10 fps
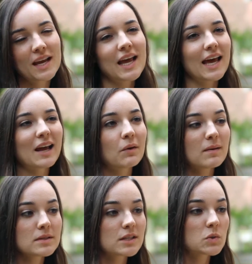And I went
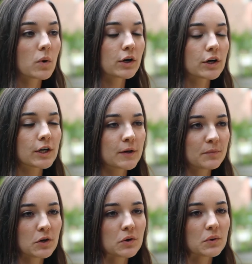up to this one girl
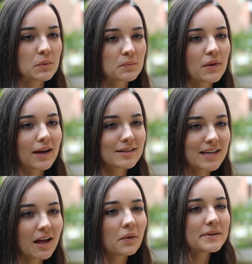who I could
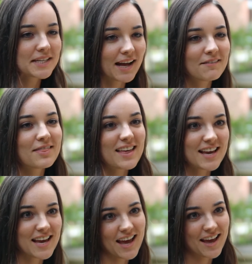tell was kind of
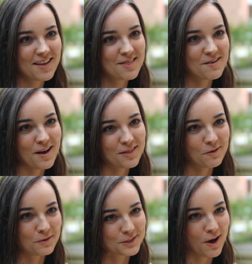thinking throughout the
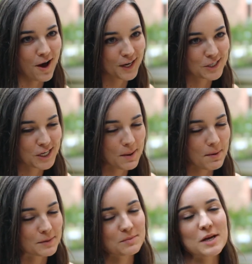whole talk. And she came
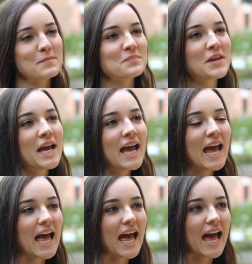up to me
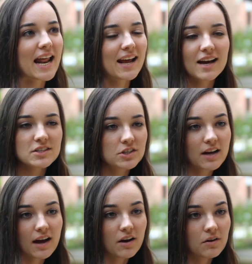and I asked her
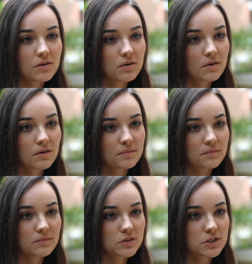how
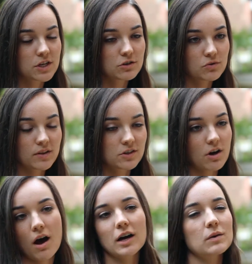she enjoyed the
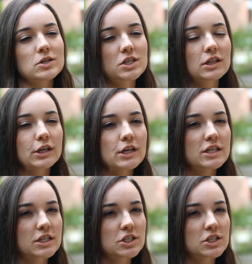talk or what she learned.